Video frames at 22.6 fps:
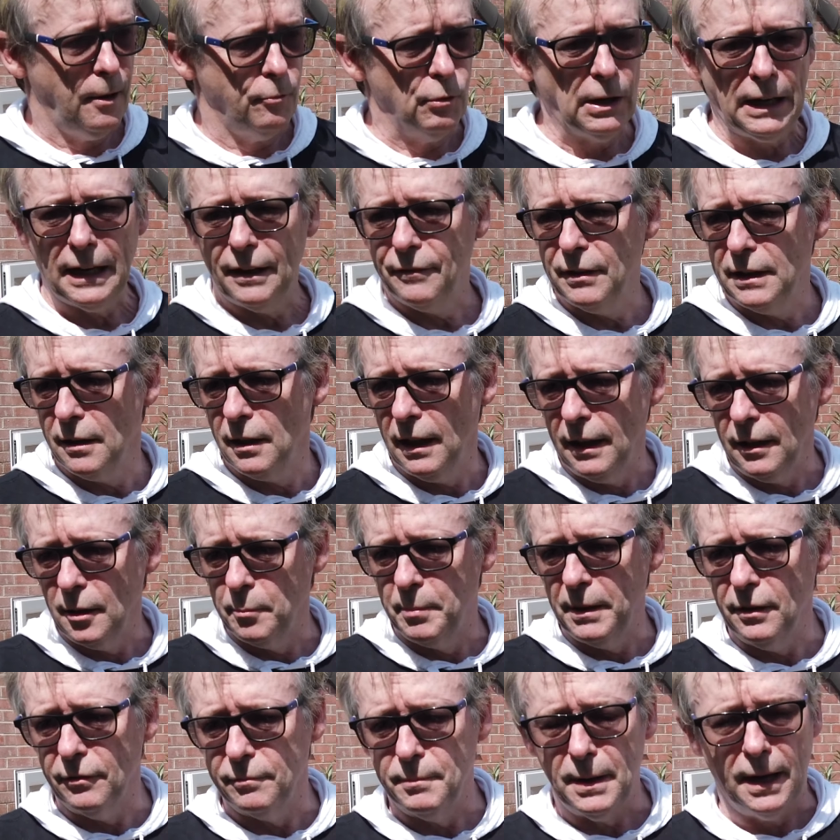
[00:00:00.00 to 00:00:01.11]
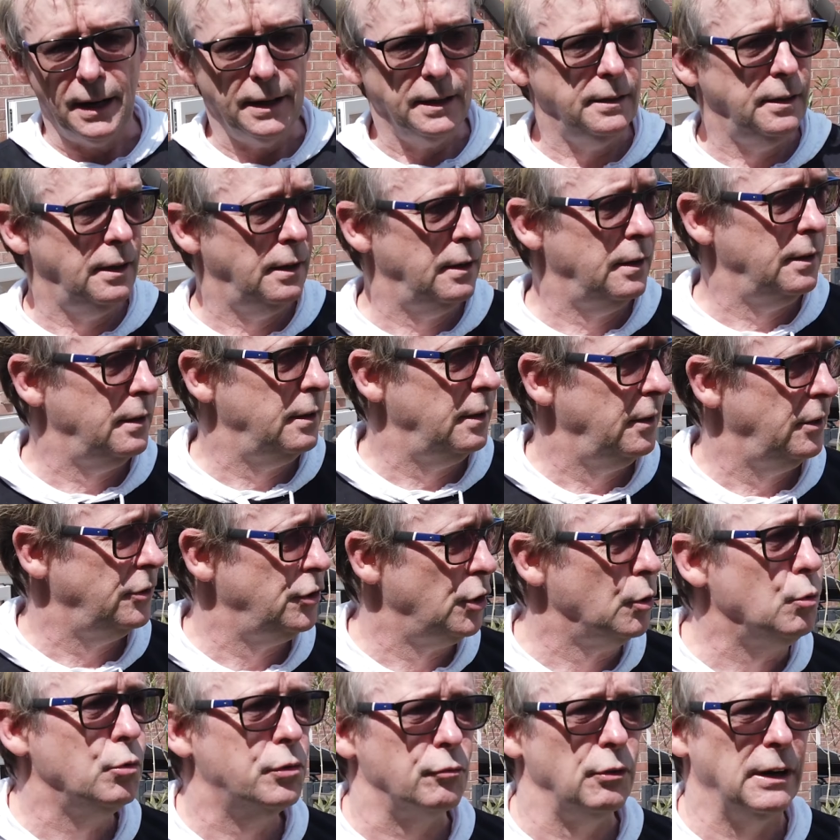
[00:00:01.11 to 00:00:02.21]
reliving a little bit of my
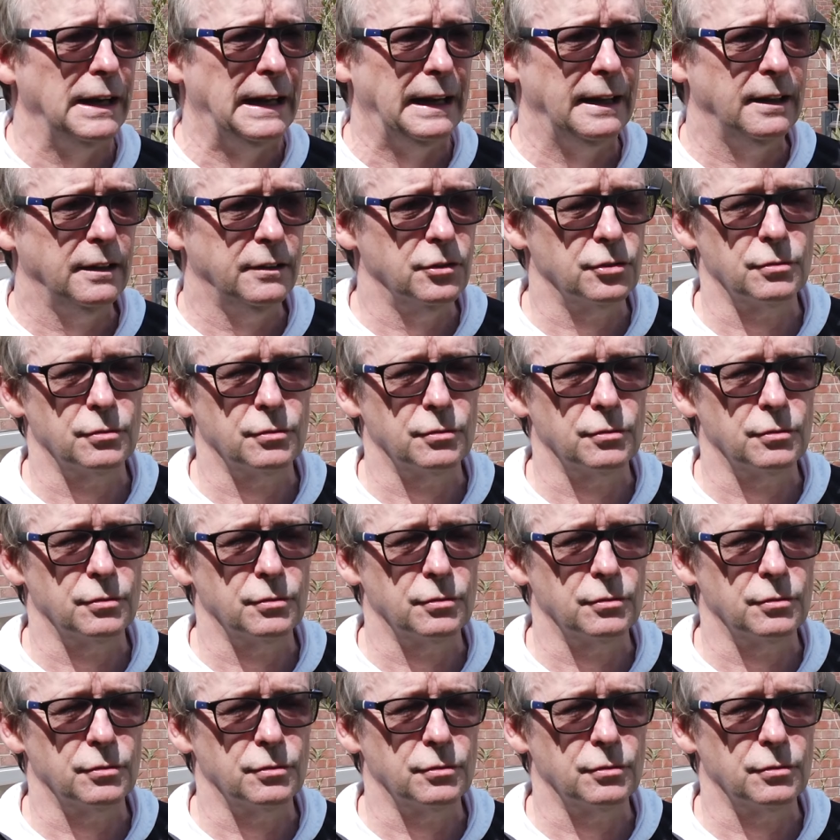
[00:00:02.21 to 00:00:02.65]
youth really,